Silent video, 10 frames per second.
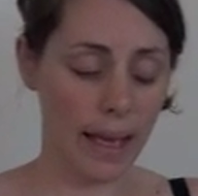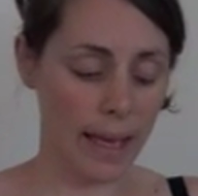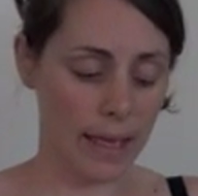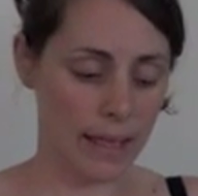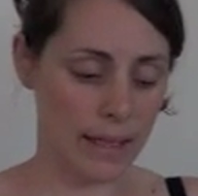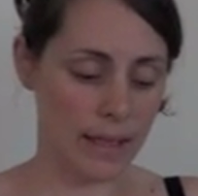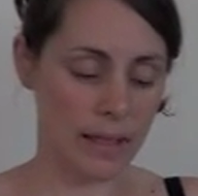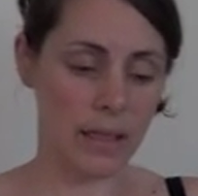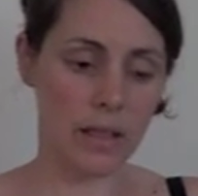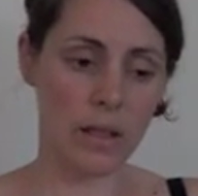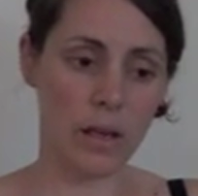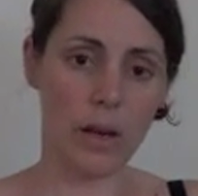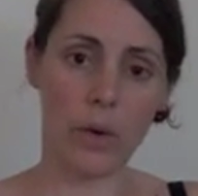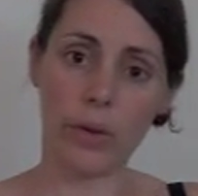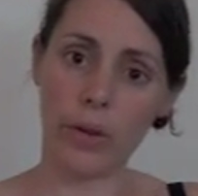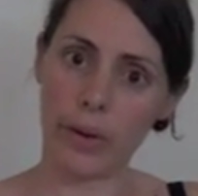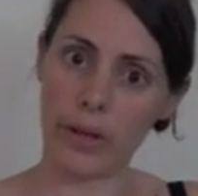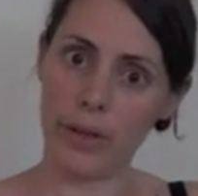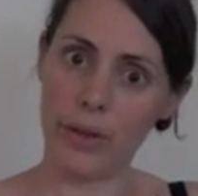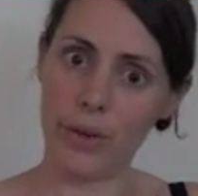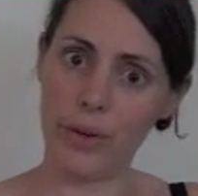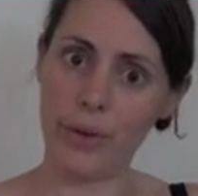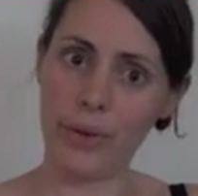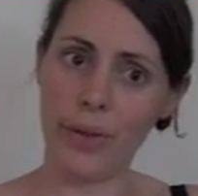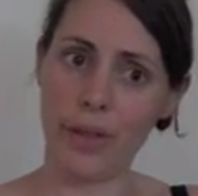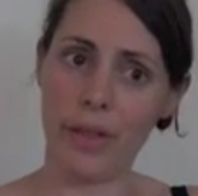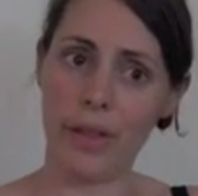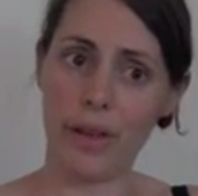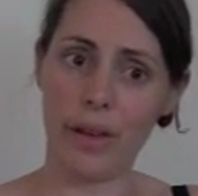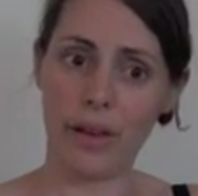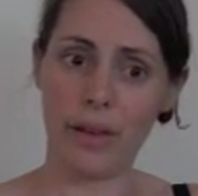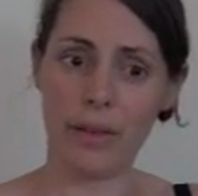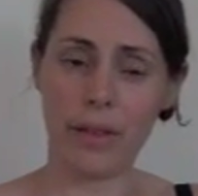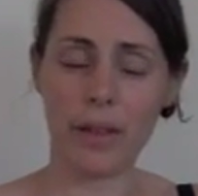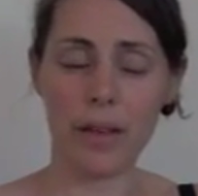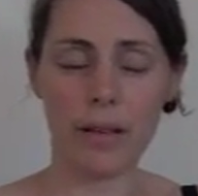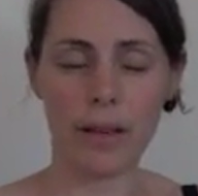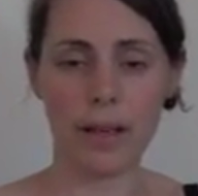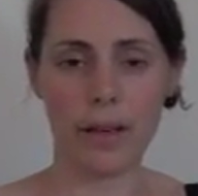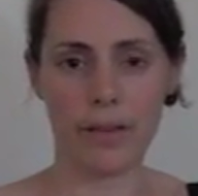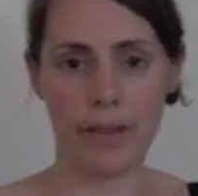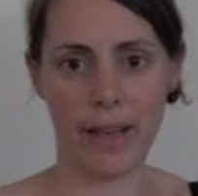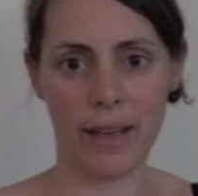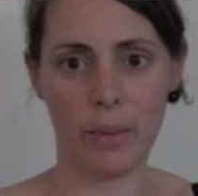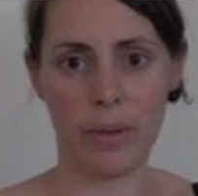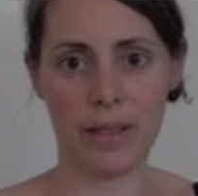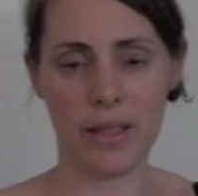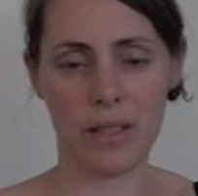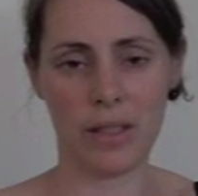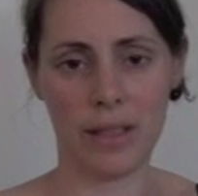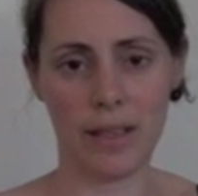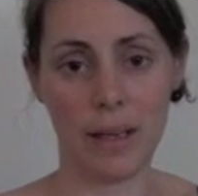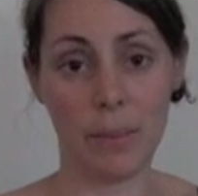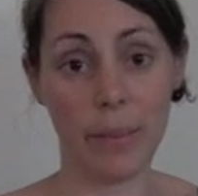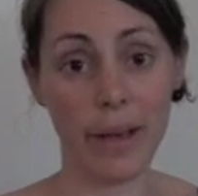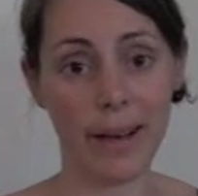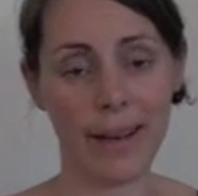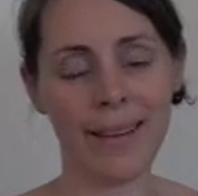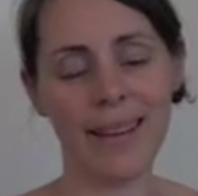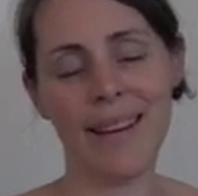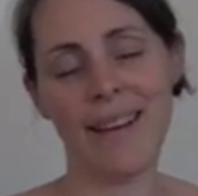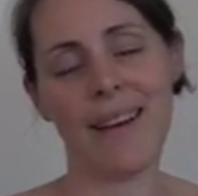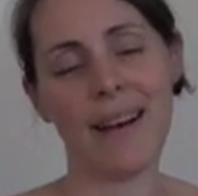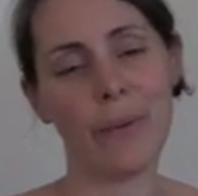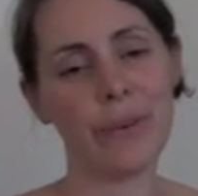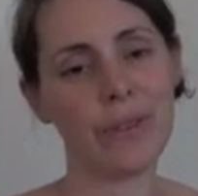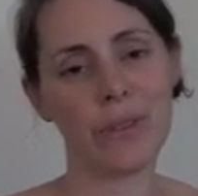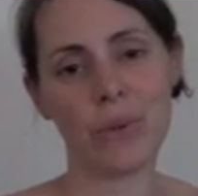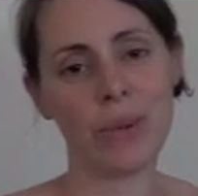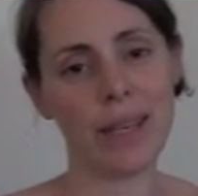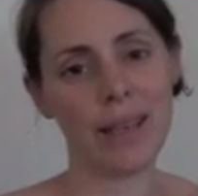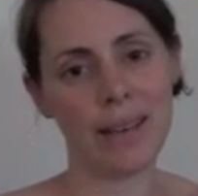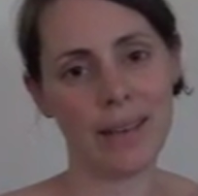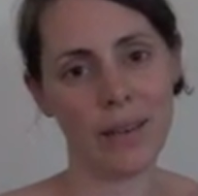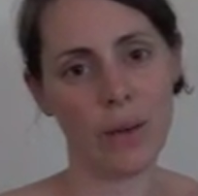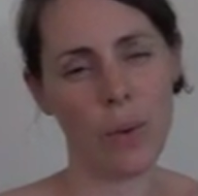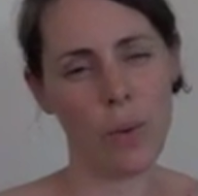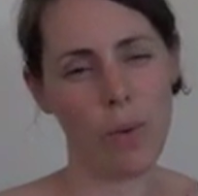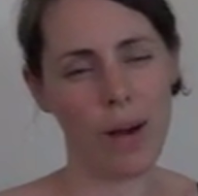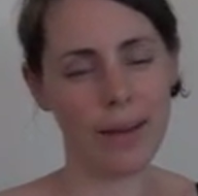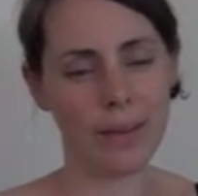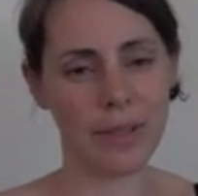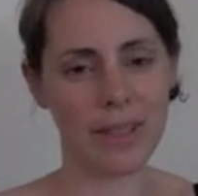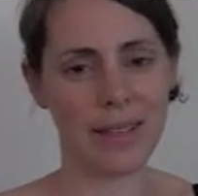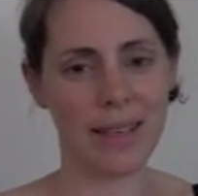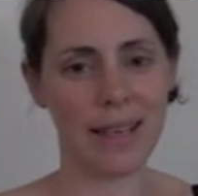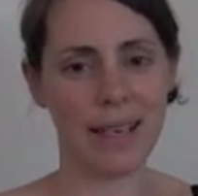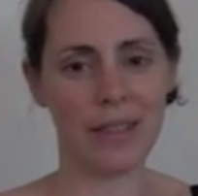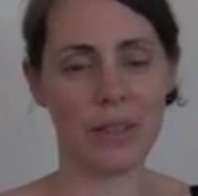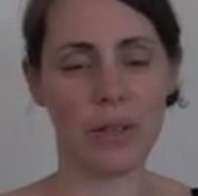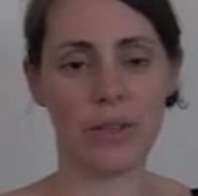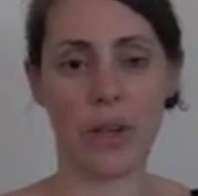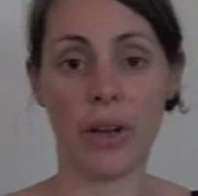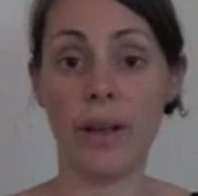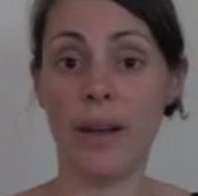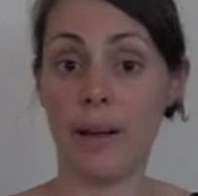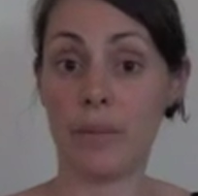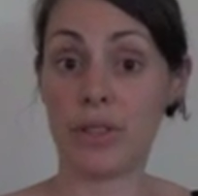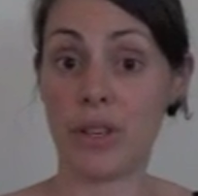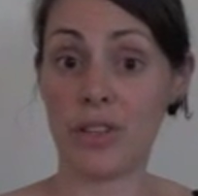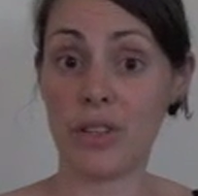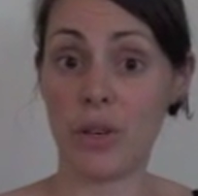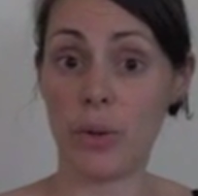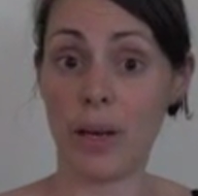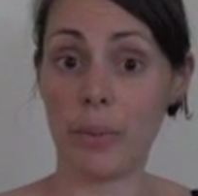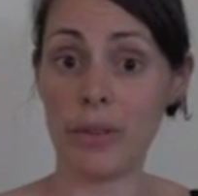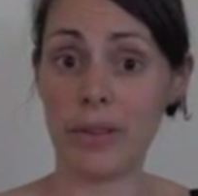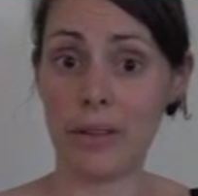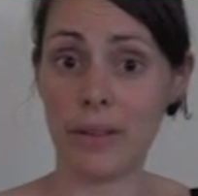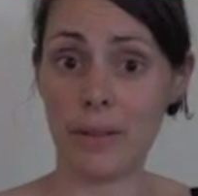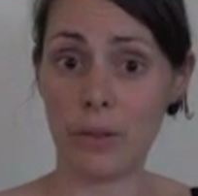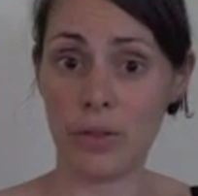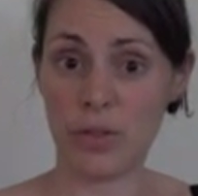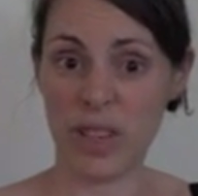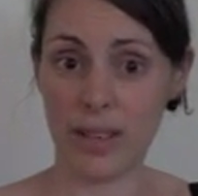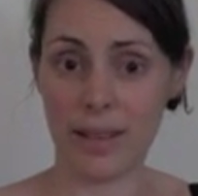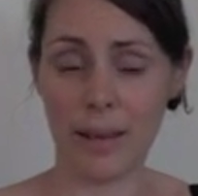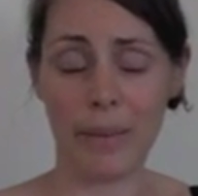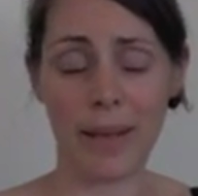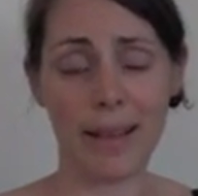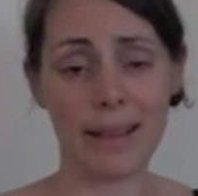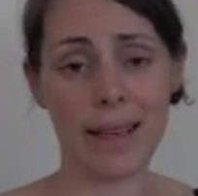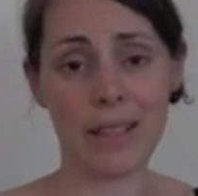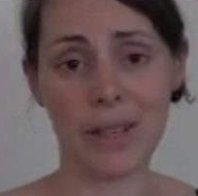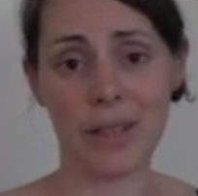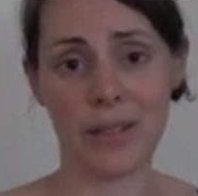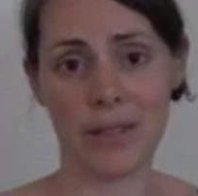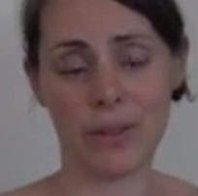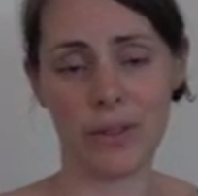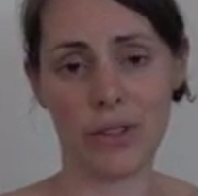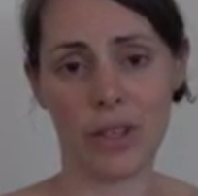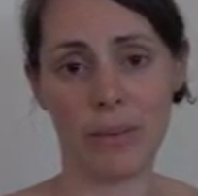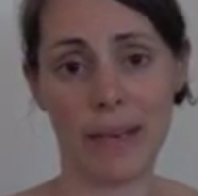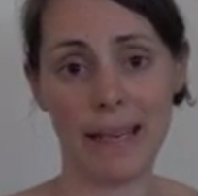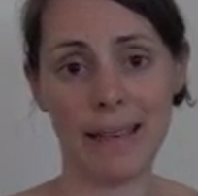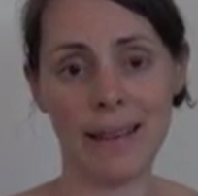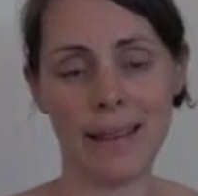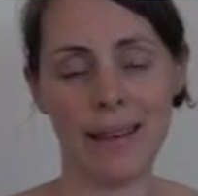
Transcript: And although I knew the theory of how to position him better, I wasn't doing it quite as much as I needed to. So I'm just going to show you a couple of little tricks that my lactation consultant showed me